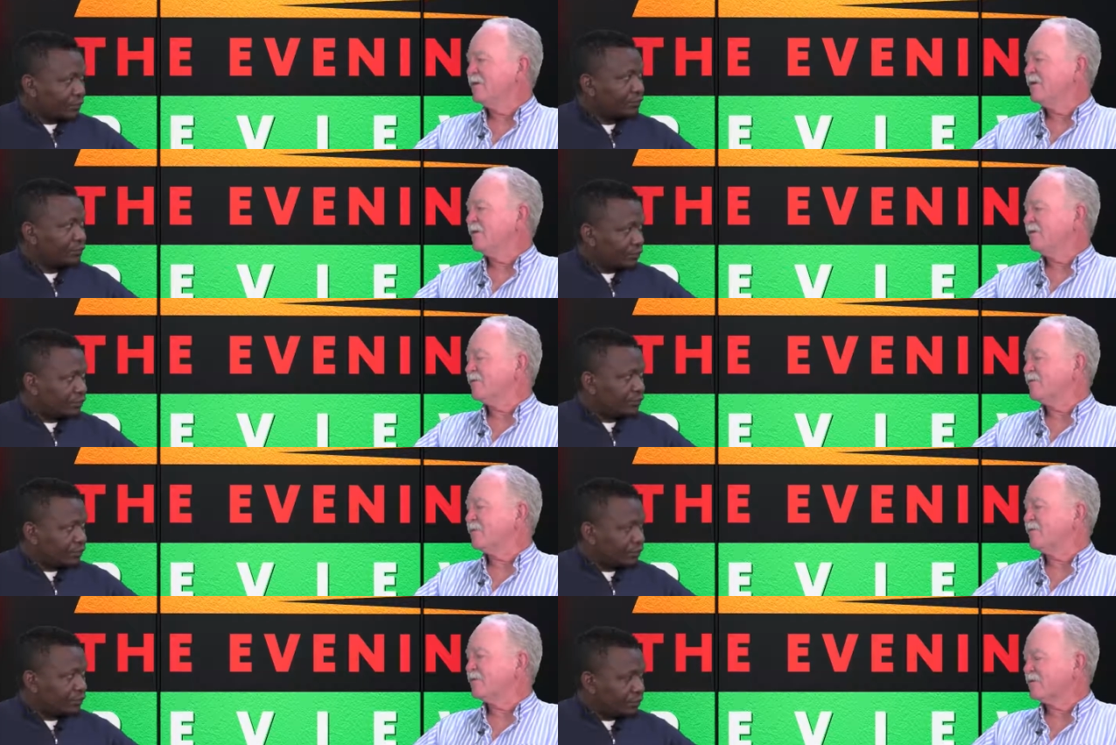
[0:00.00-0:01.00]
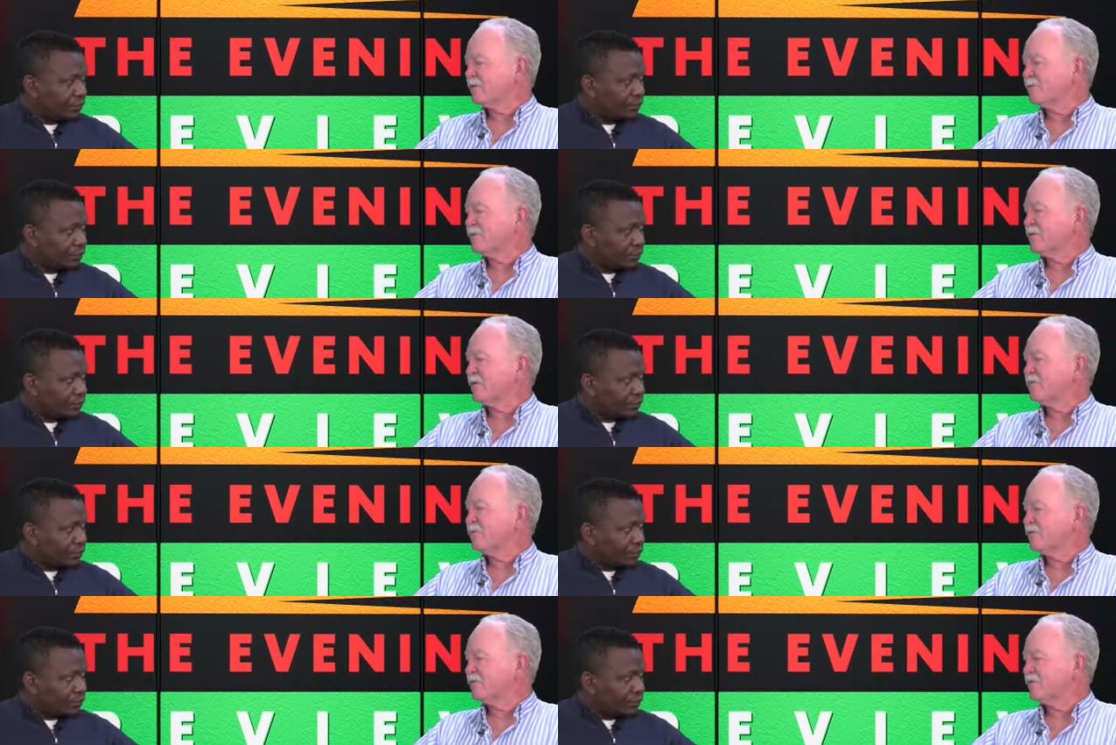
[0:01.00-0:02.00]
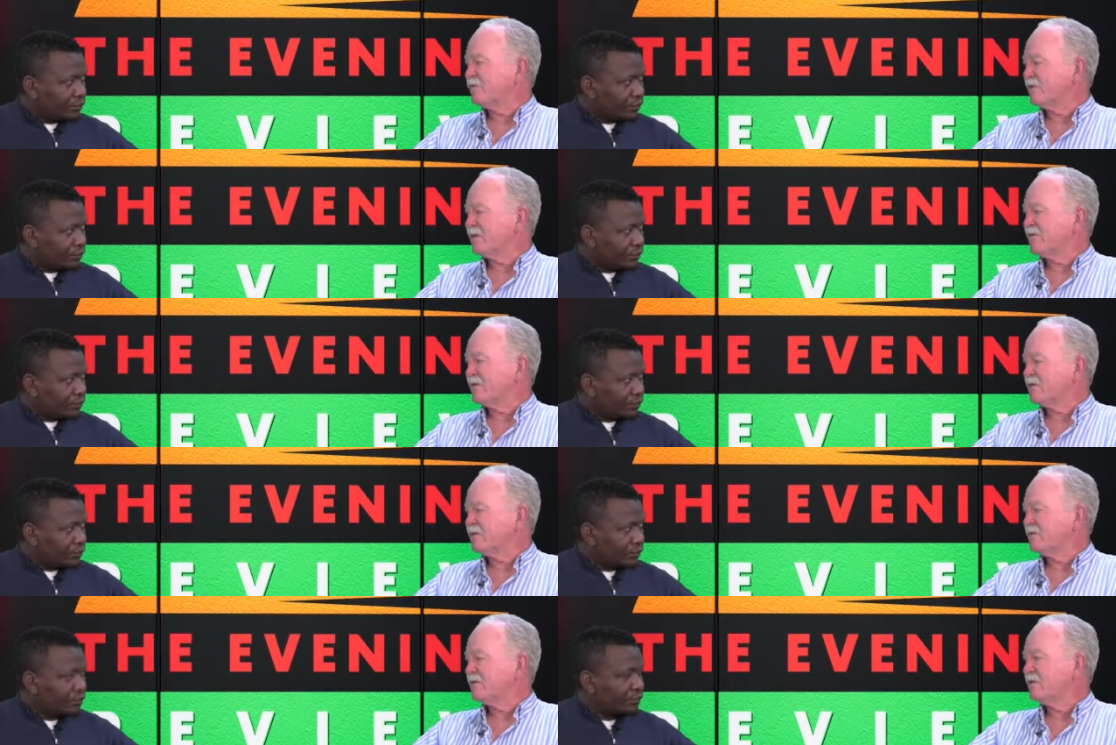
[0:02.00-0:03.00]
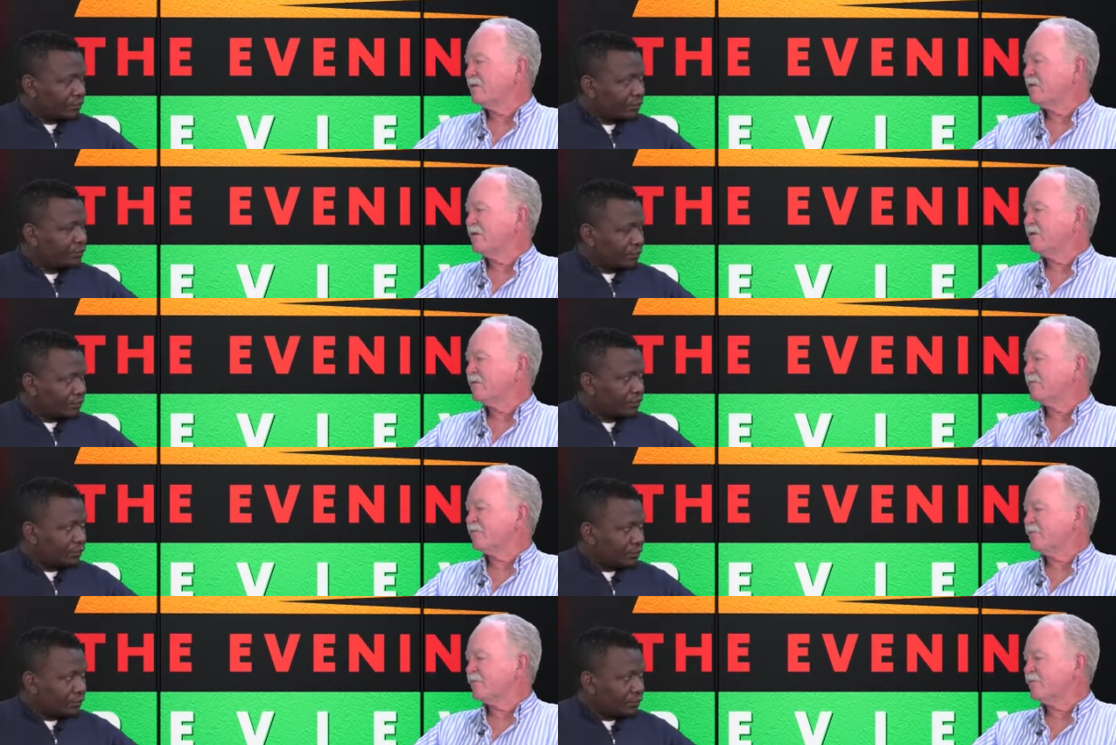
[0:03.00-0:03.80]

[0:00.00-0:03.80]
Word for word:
Speaker 1: uh, to transport them to to big events um, where